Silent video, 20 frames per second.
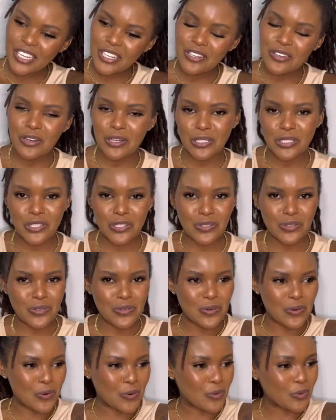go
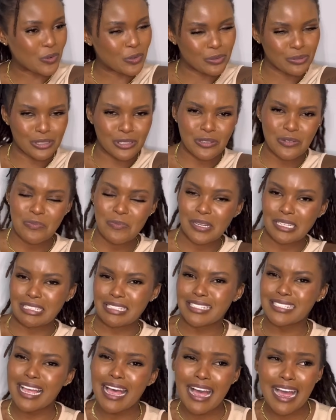to do
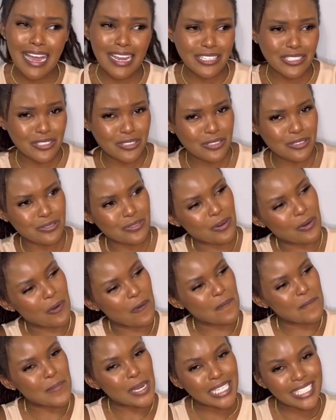massage, do
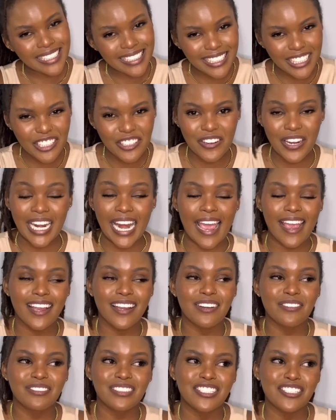our manicure, like
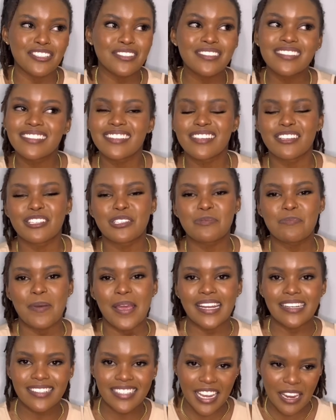just
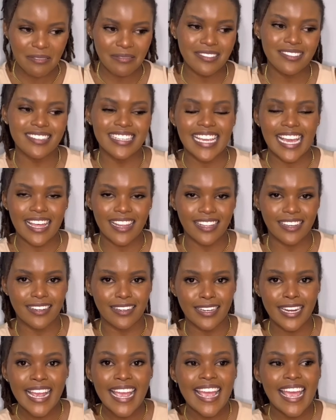spend time together.